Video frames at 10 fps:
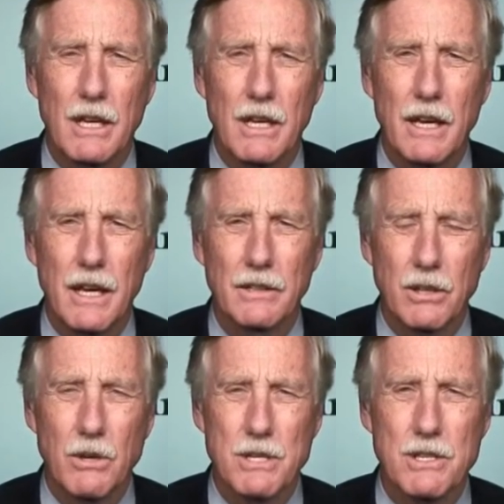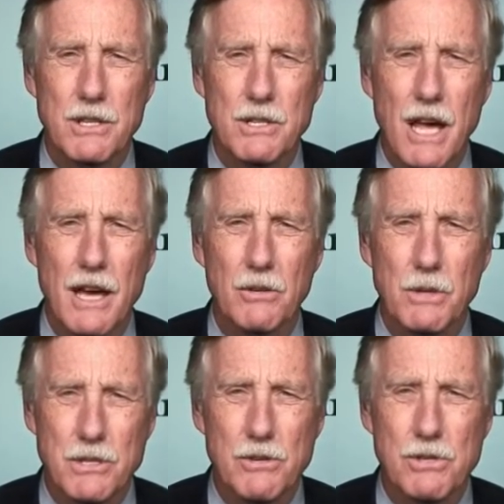And the question is, how do
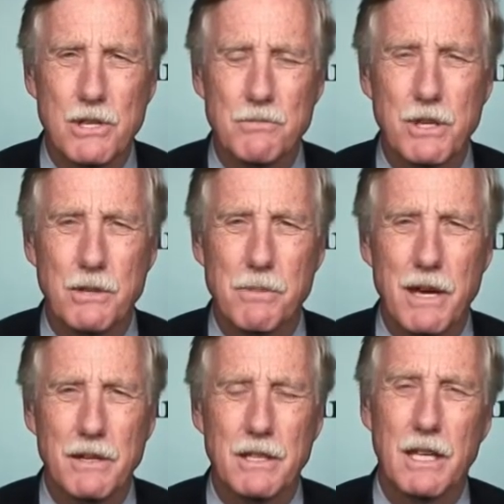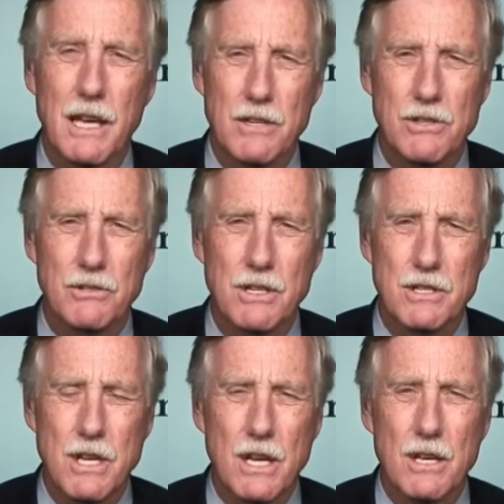we do something about it? And the answer
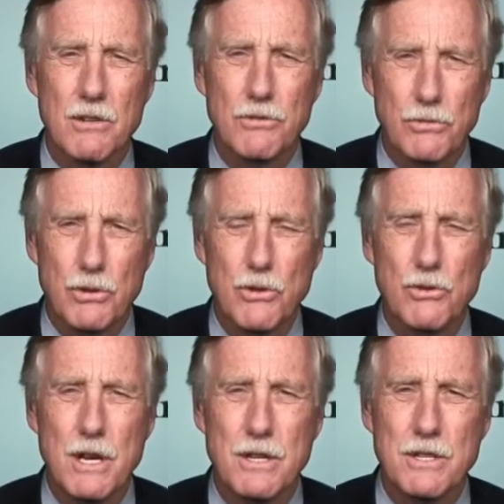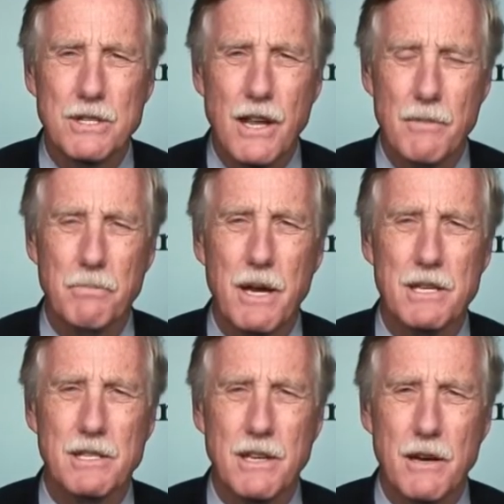is through step by
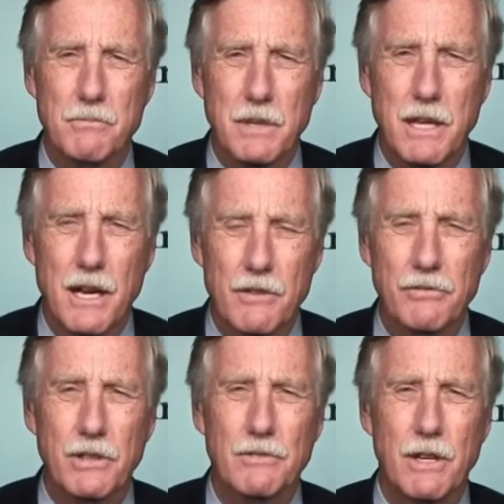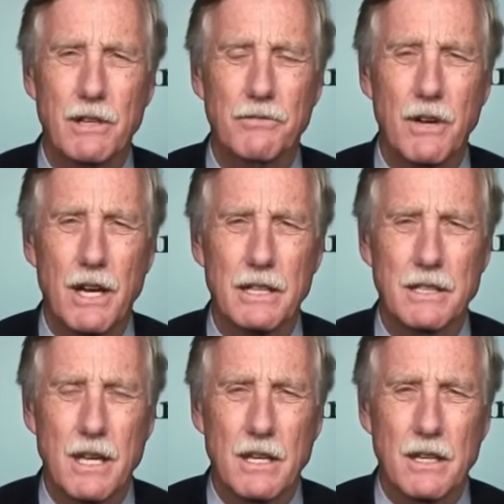step, carefully verified
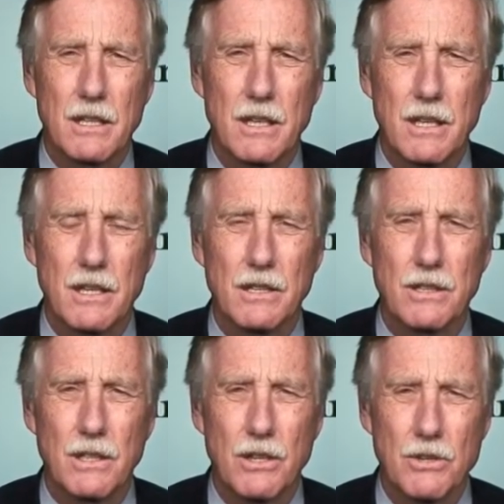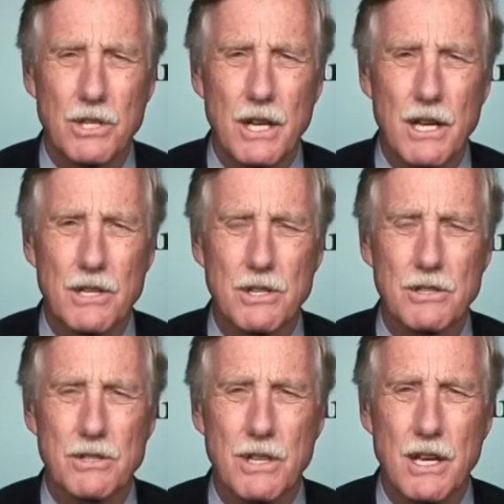uh,
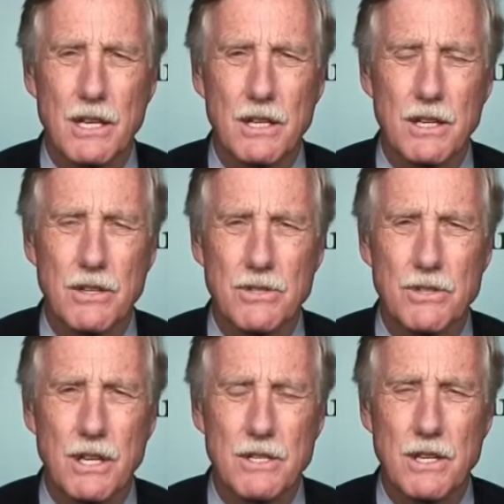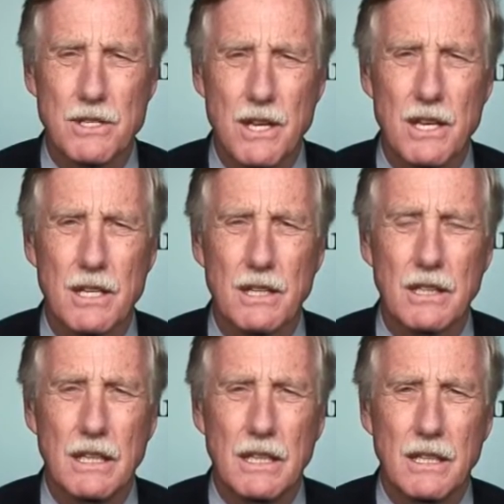negotiations. And it is, as I say, uh,
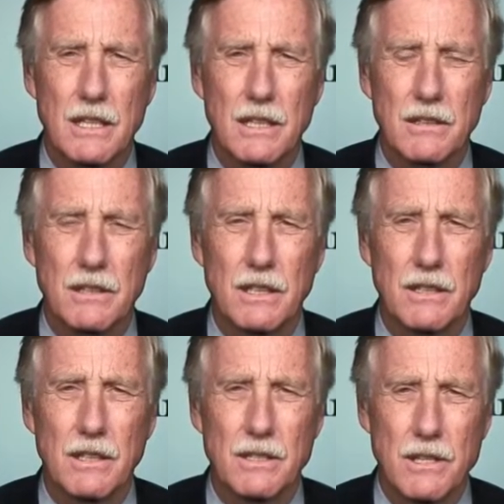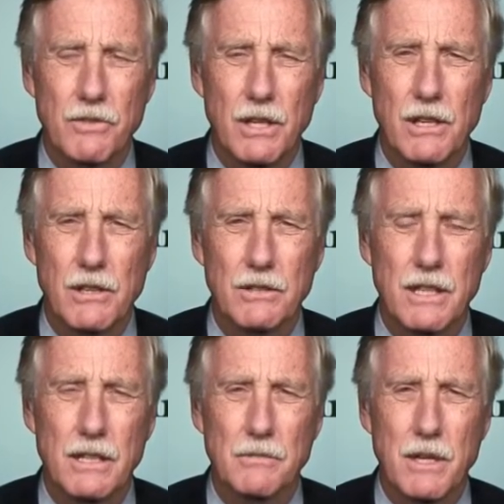uh, a difficult
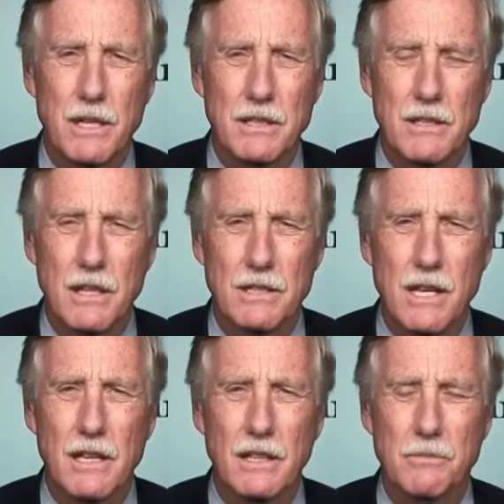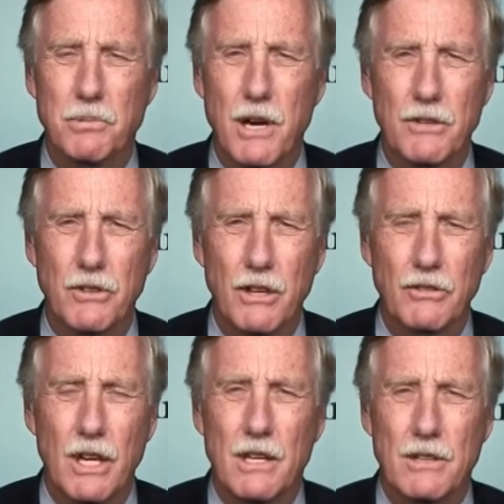and, and, and delicate process.
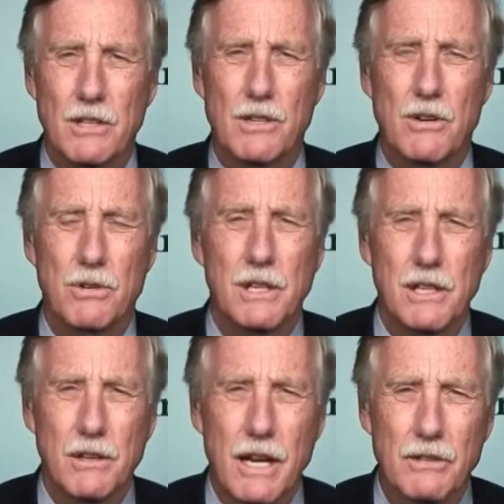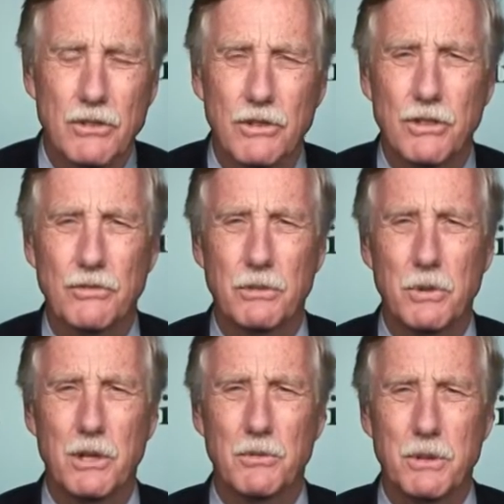There are no clear answers. If it
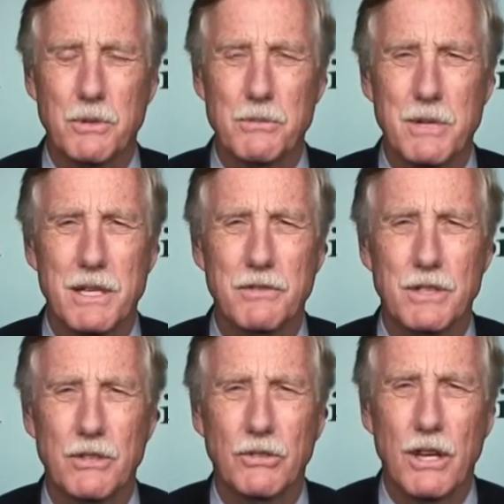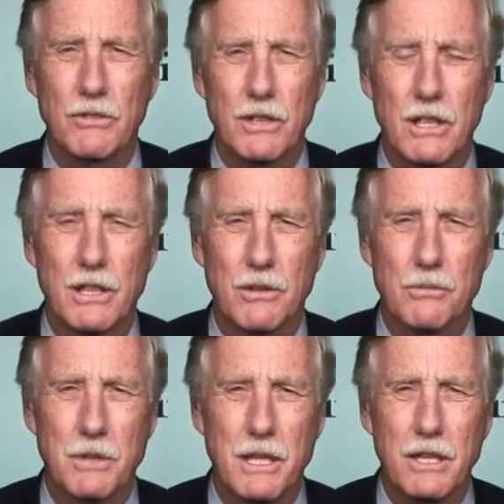were, we wouldn't be even discussing it here. It would
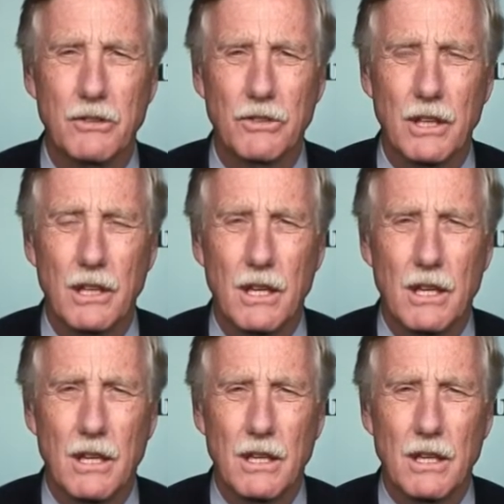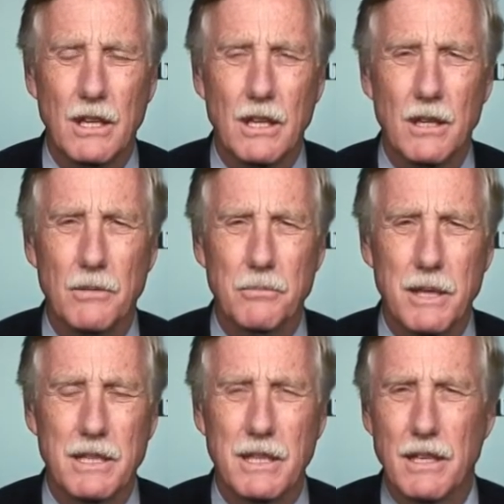be easy. Uh,
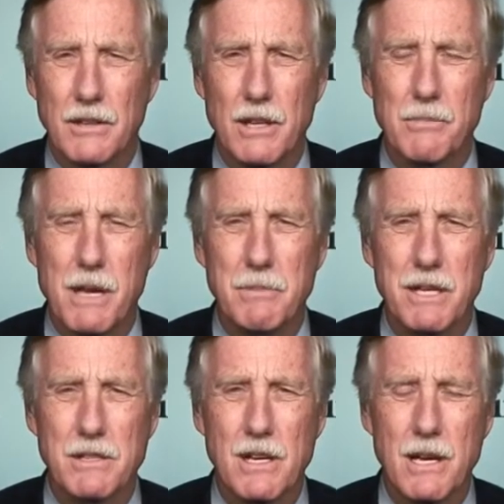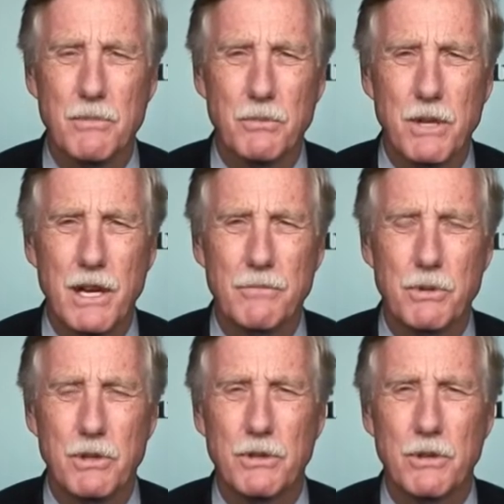but uh, mm-hmm. there may be a time when we have
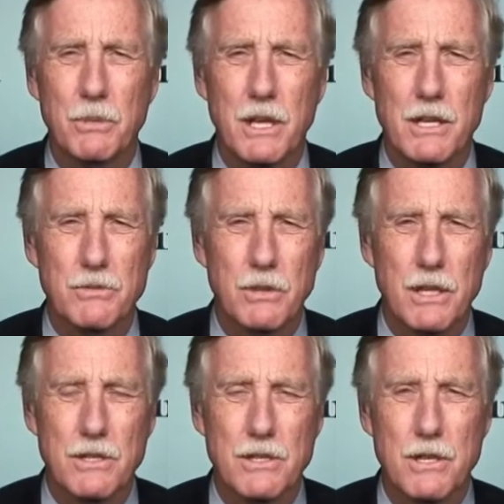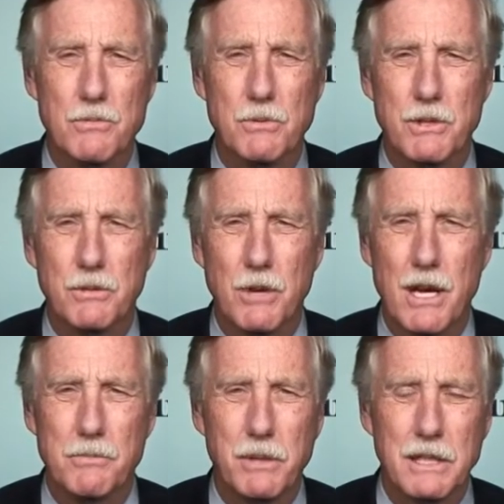more normalized relationships with
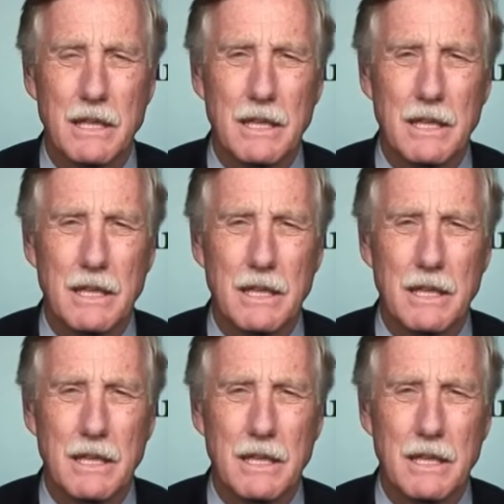Iran, but